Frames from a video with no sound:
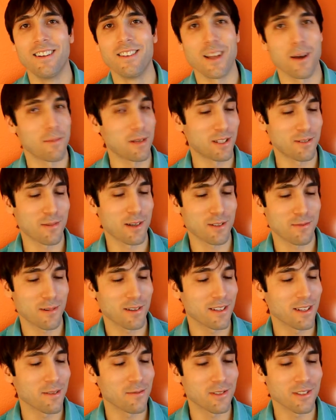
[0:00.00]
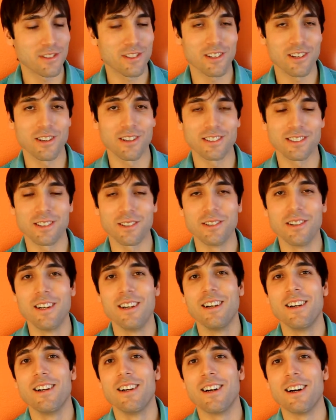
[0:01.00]
not being sponsored by them, just so you guys know,
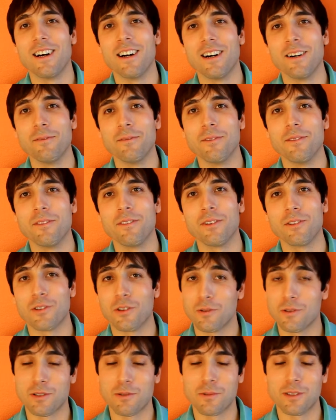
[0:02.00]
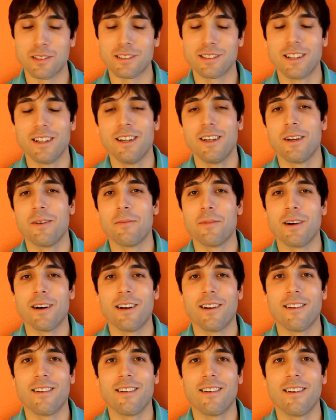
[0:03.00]
although I wish it was.
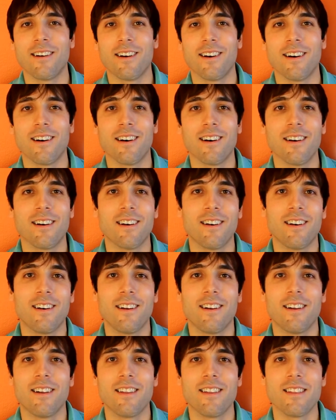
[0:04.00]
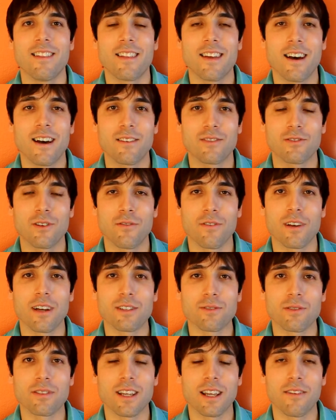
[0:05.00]
But yeah, so if you
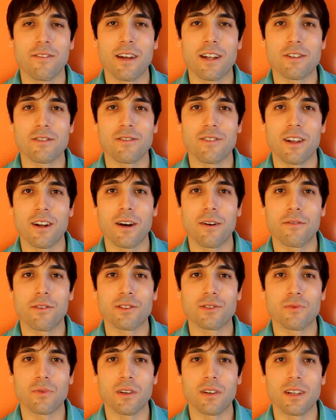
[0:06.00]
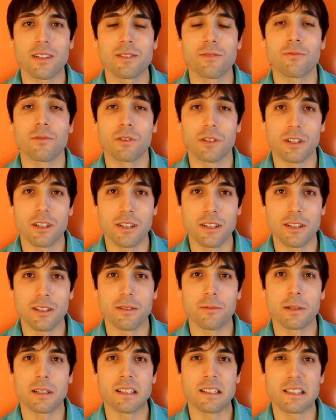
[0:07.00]
guys want to take advantage of that offer as well, that's a really good
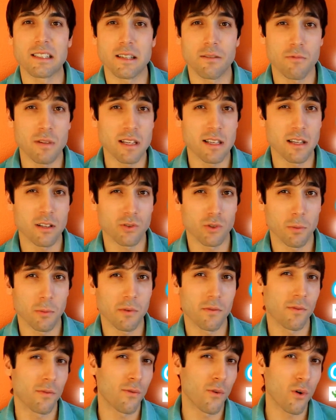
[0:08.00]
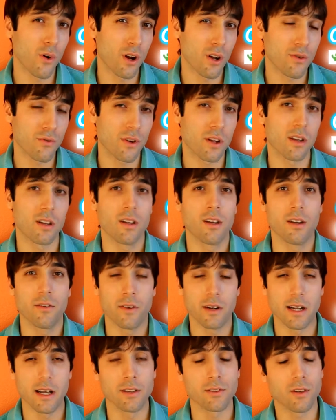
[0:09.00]
deal, because it retails normally for $400
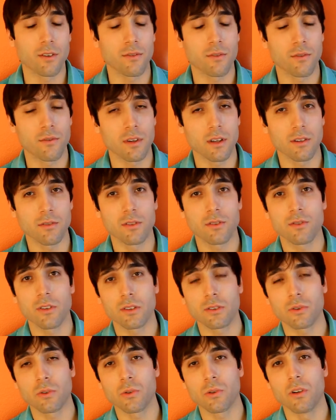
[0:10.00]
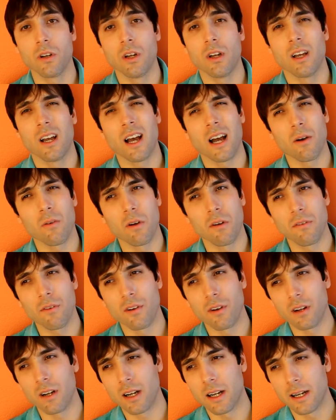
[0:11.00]
and now it's on $300, so that's cool.
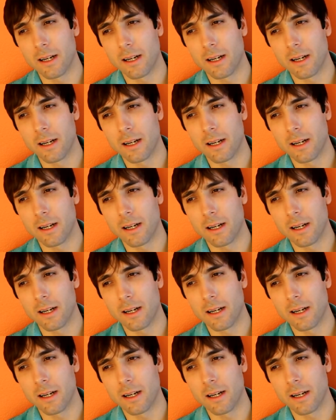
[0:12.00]
However,